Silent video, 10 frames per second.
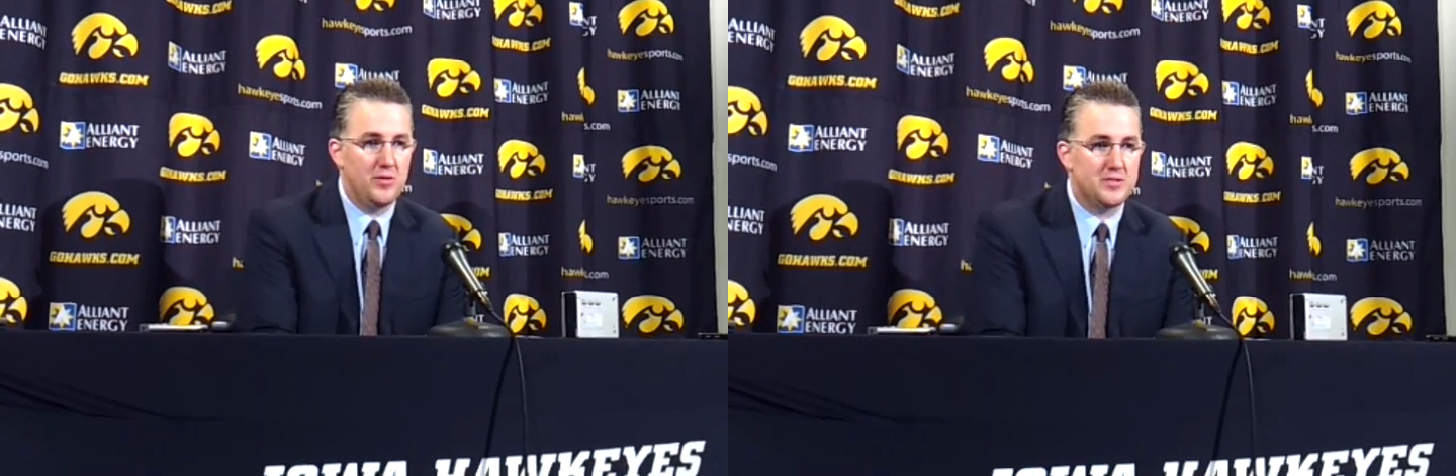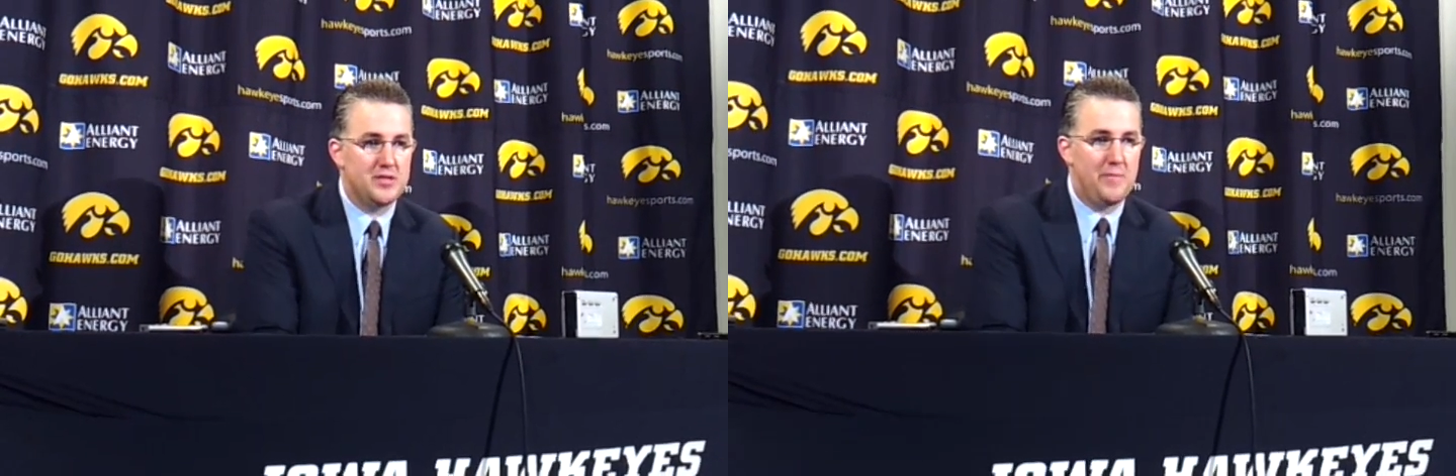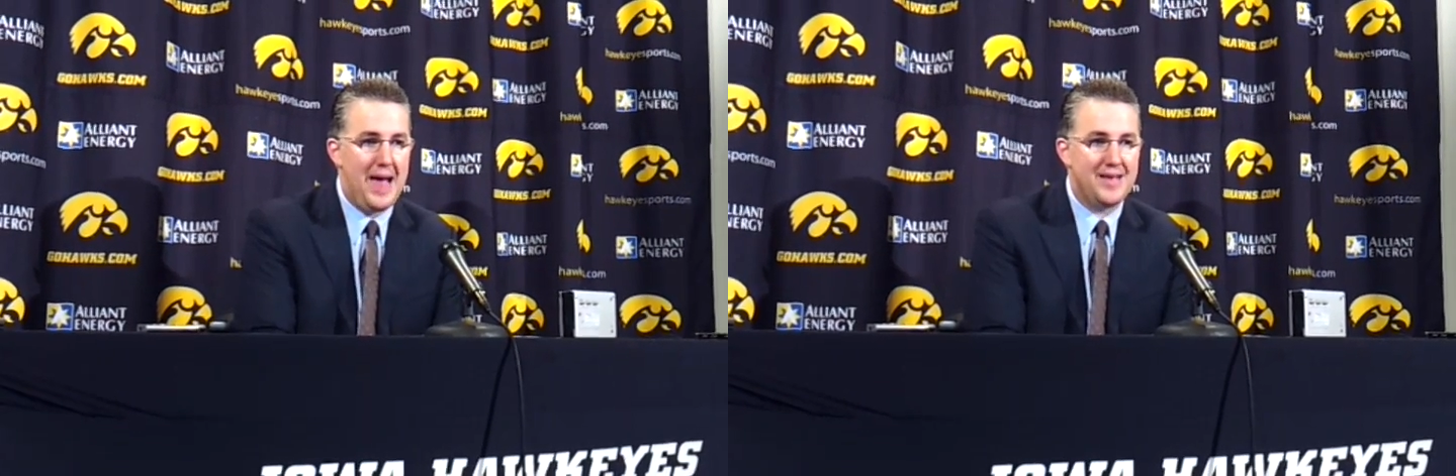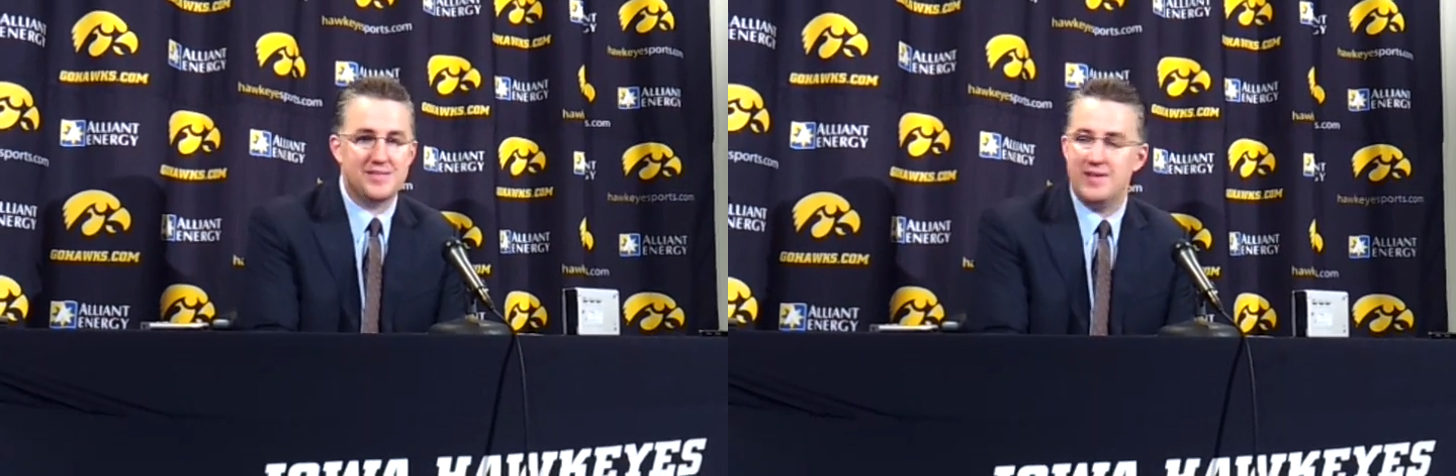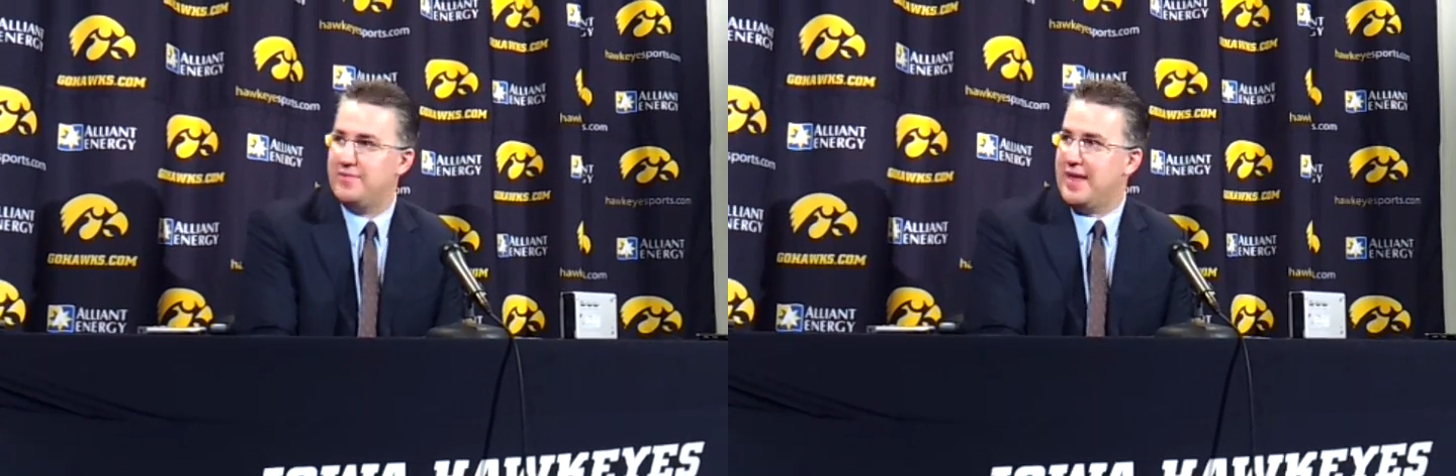looks at the
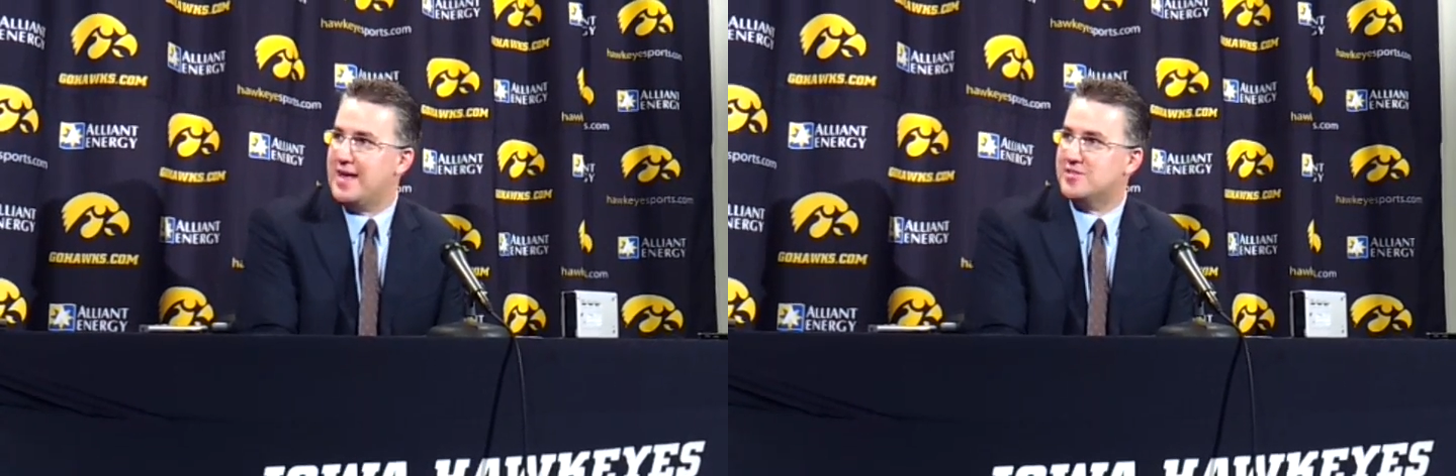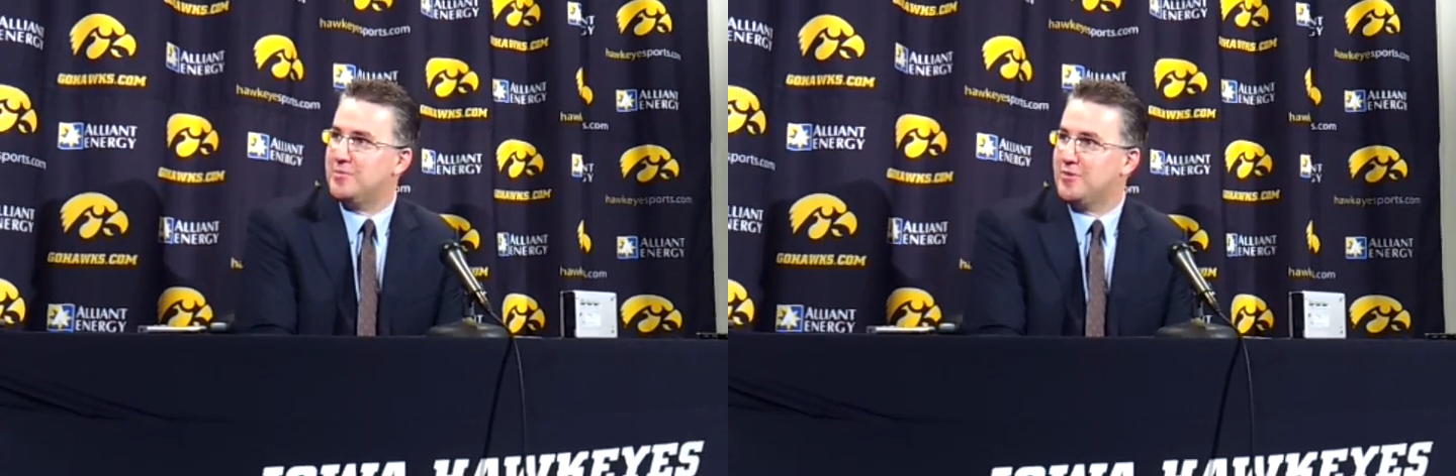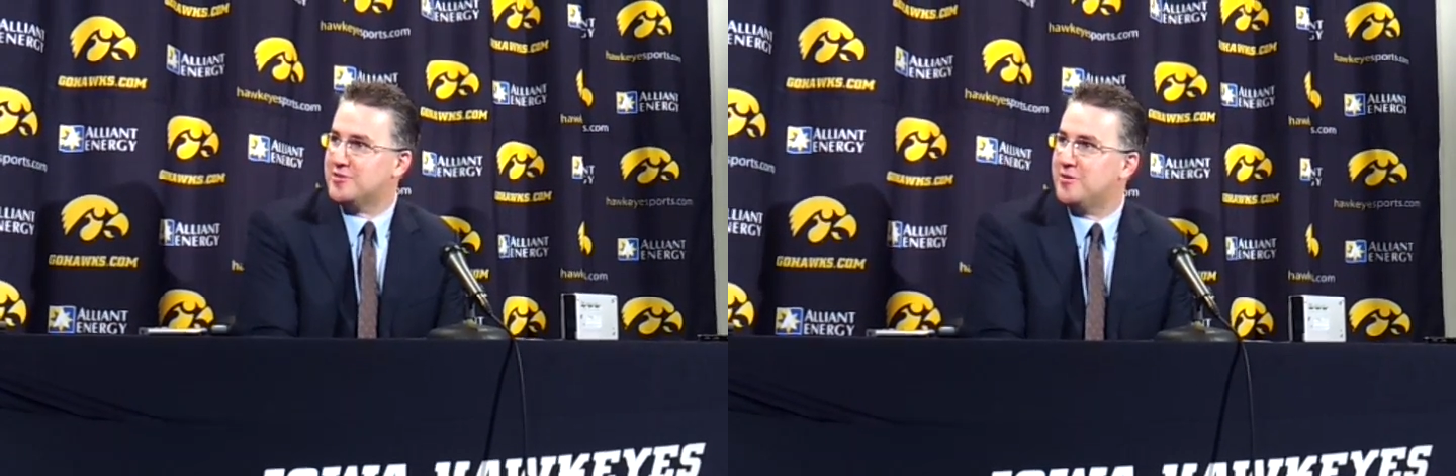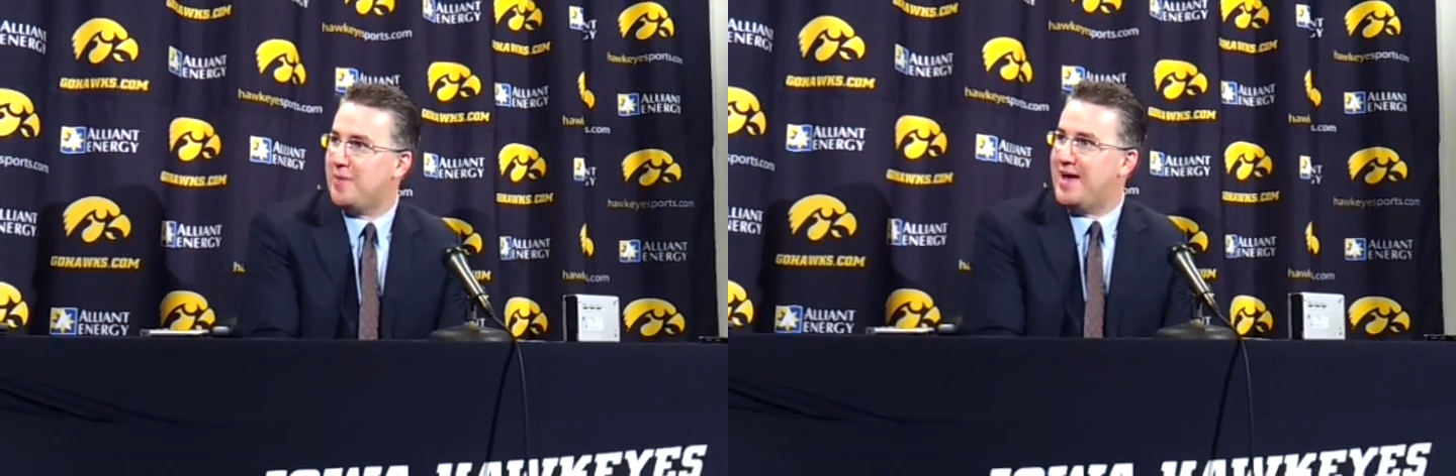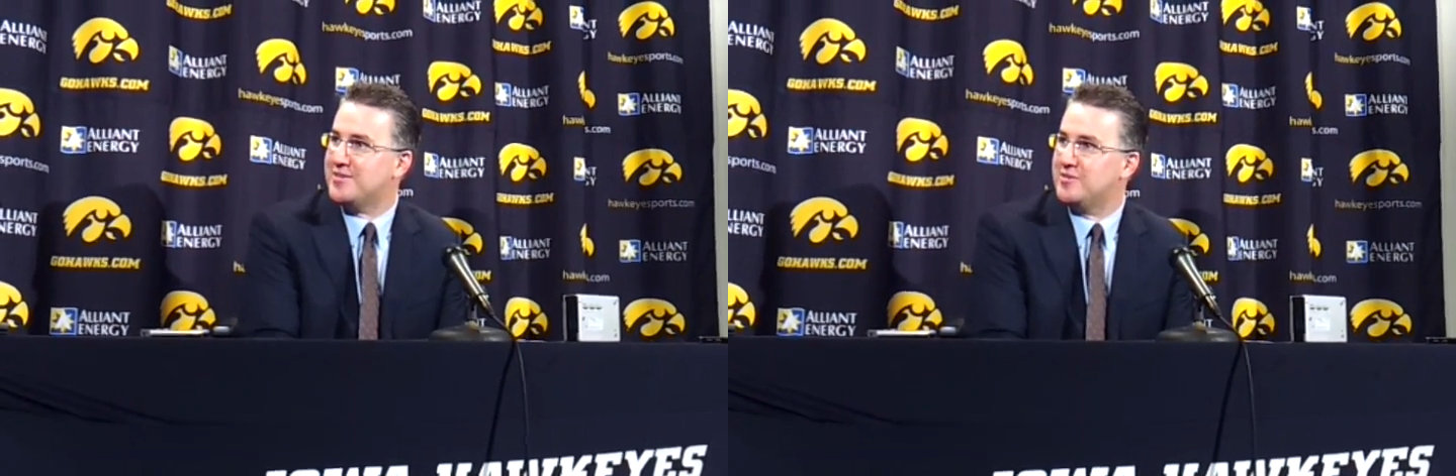basket, and they had some looks at the basket.